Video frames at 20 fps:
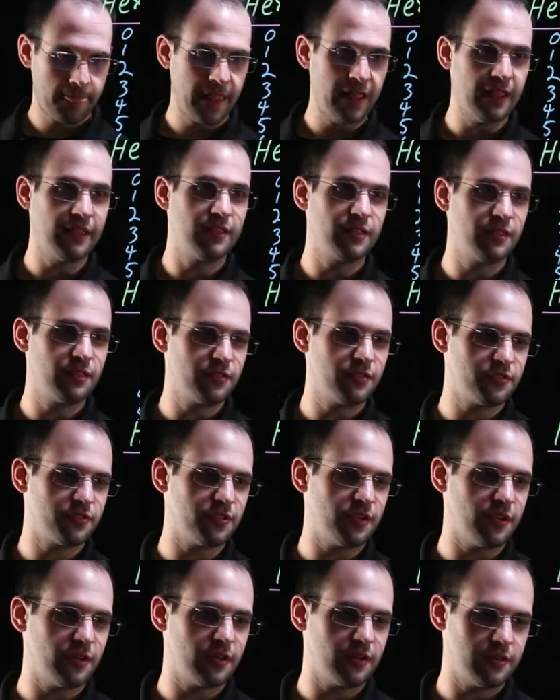
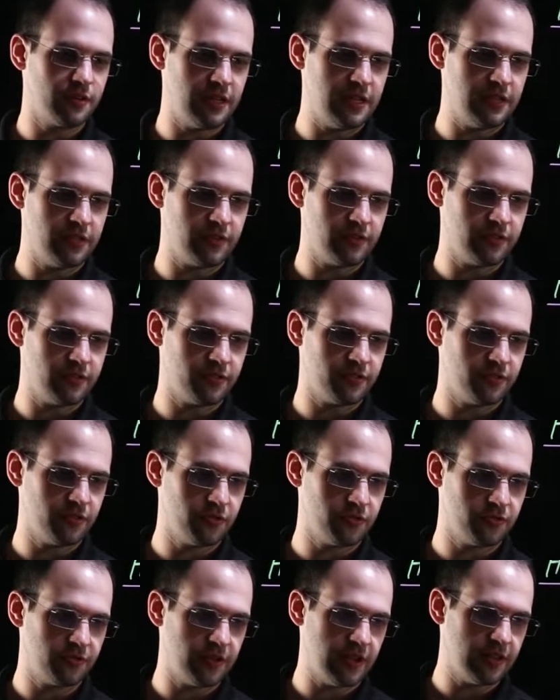is
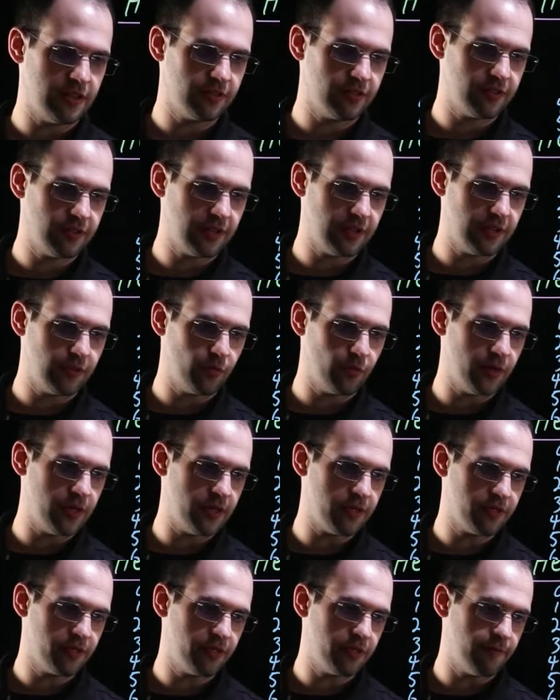associates
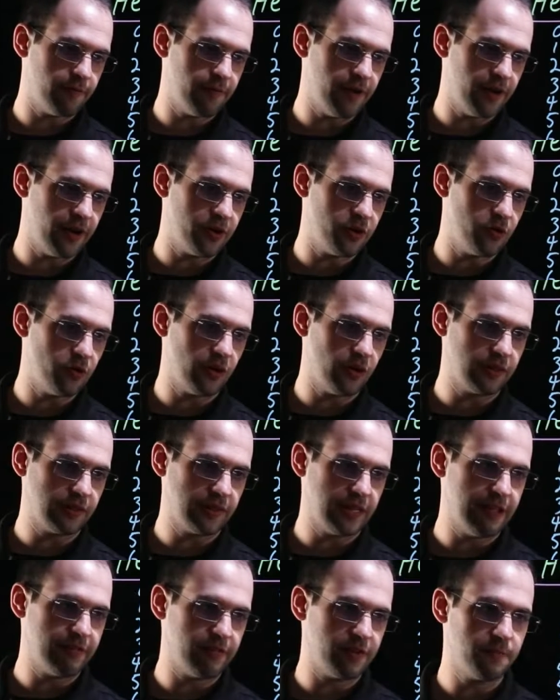with the value
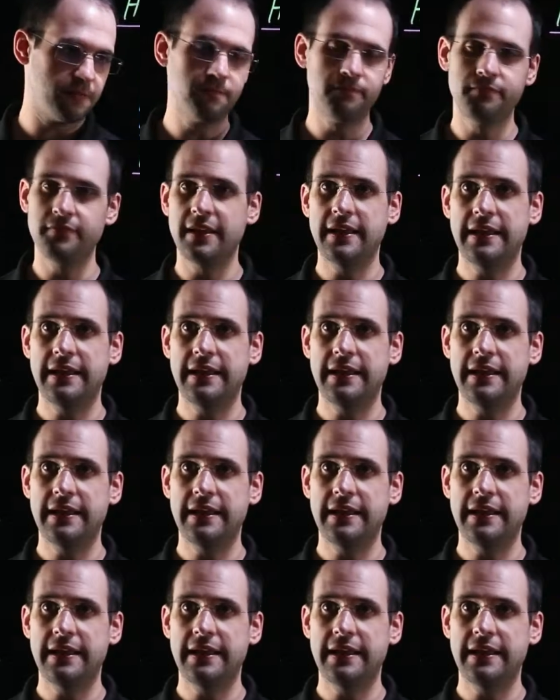11,